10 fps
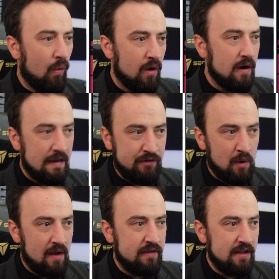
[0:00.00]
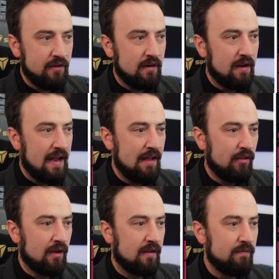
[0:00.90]
Or if you don't have either, hey,
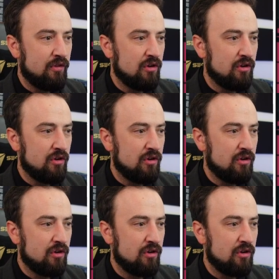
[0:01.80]
look,